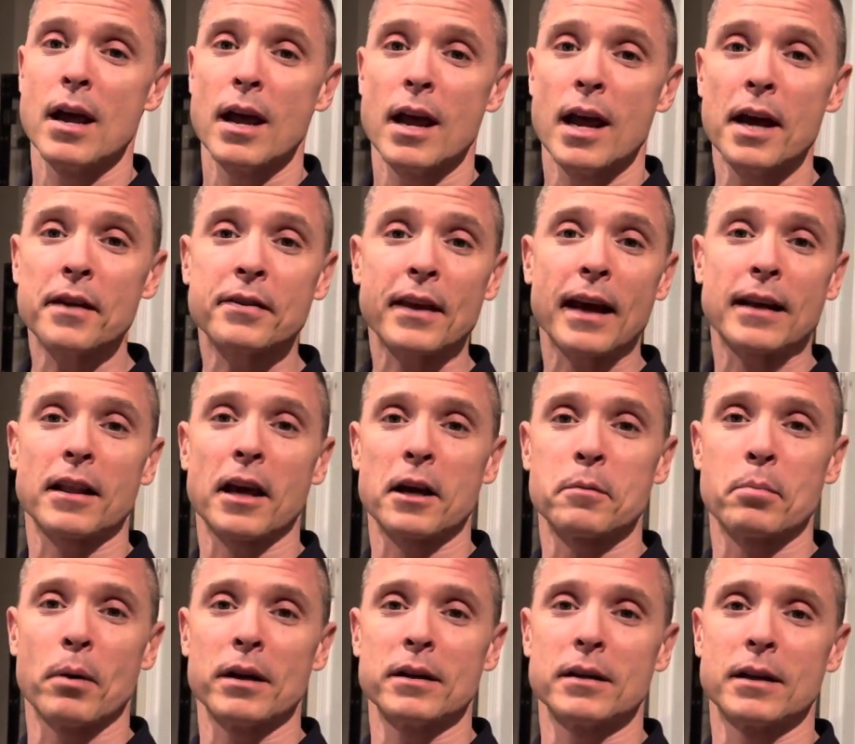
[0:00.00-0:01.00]
Hit that like
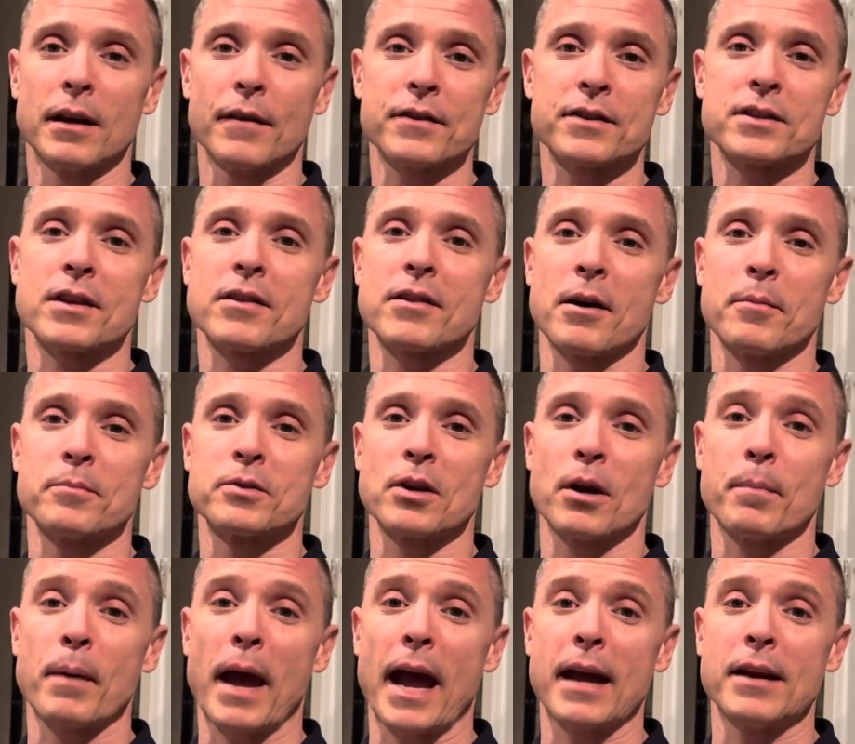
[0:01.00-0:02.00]
button, give us a thumbs
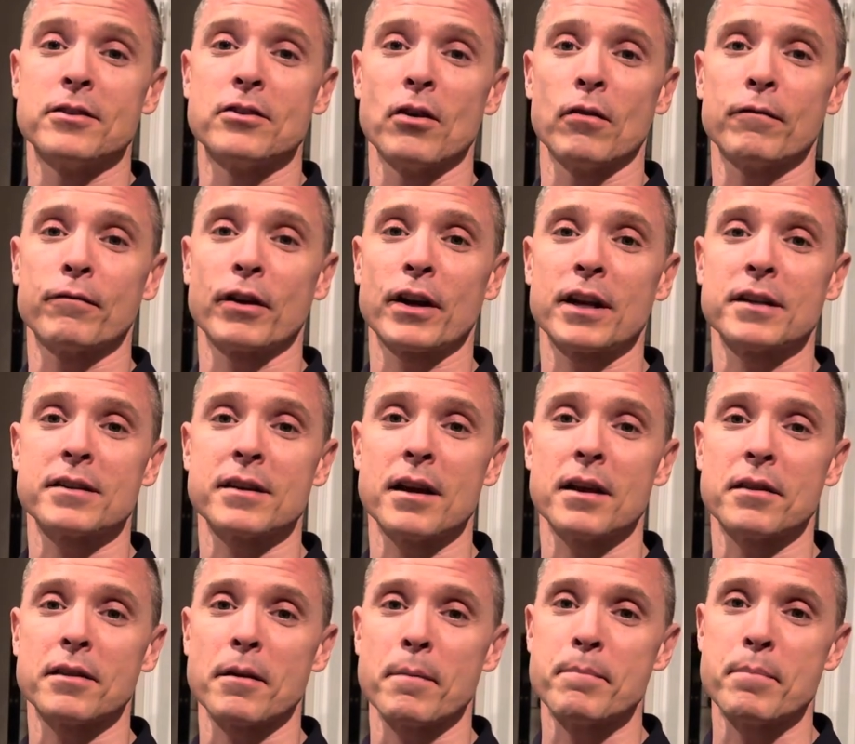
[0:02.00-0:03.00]
up, and don't forget to
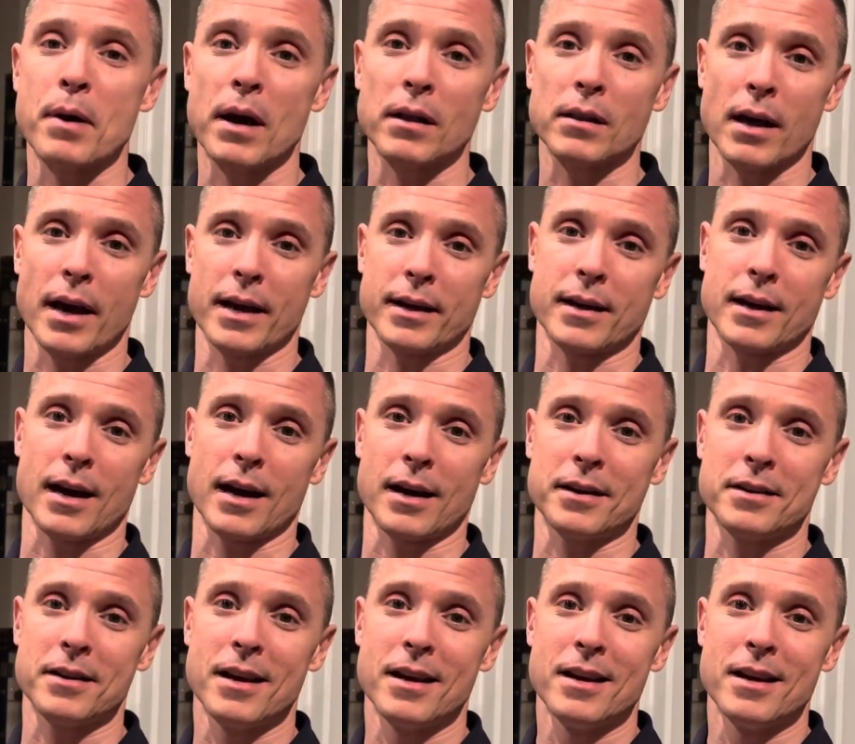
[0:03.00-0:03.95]
hit the bell icon